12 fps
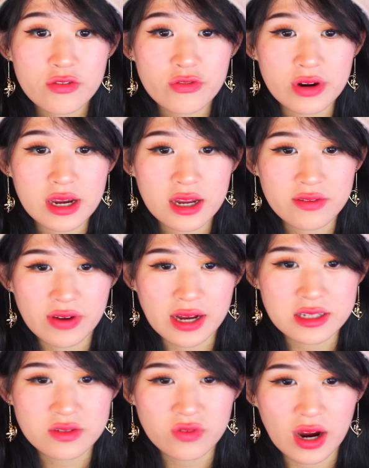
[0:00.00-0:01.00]
Free
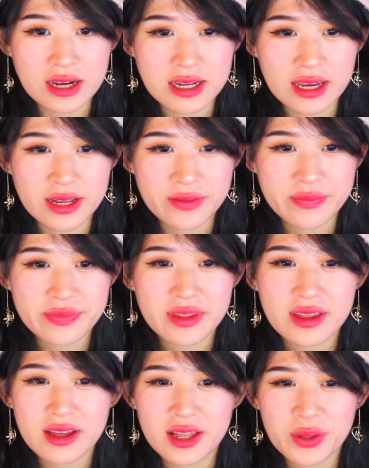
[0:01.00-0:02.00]
advice Friday.
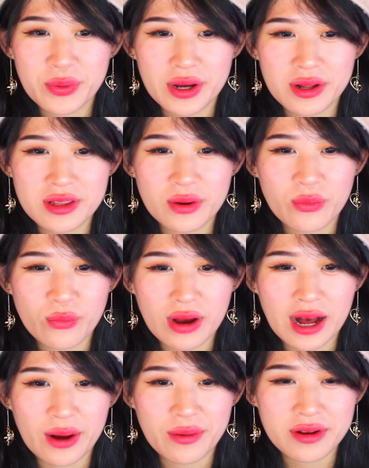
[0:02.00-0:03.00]
LOL.
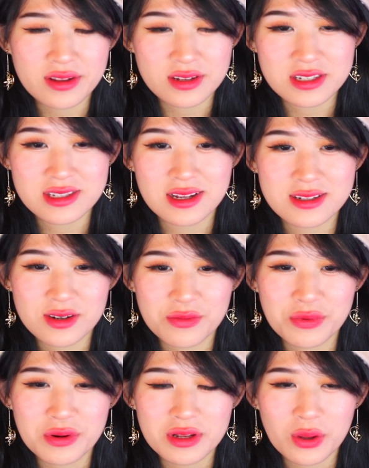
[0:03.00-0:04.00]
Wow, you're such a
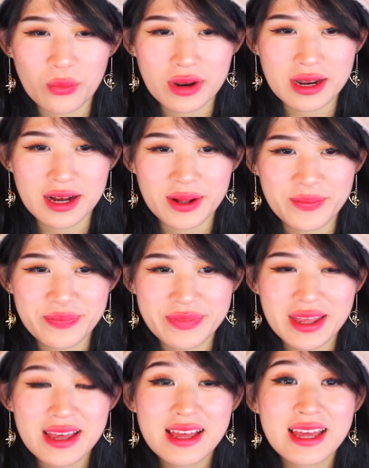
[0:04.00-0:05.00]
real winner.
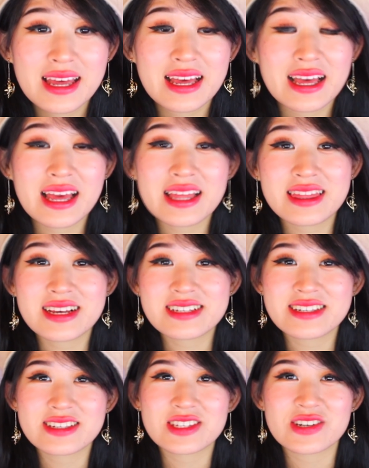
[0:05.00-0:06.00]
He
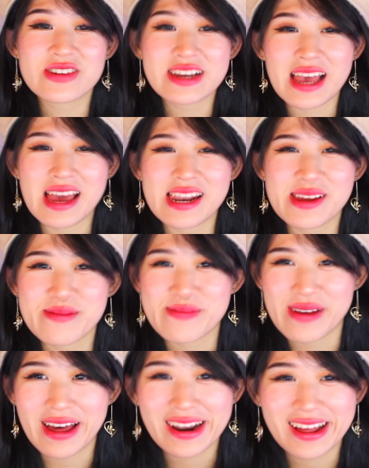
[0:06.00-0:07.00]
thinks he's doing any
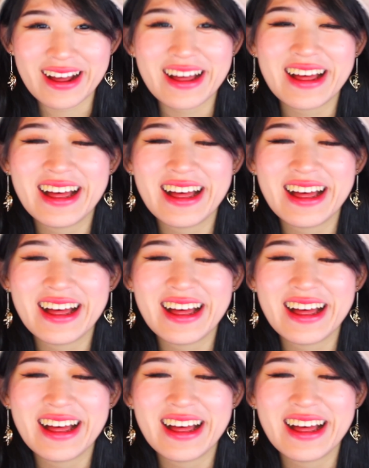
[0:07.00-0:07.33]
better.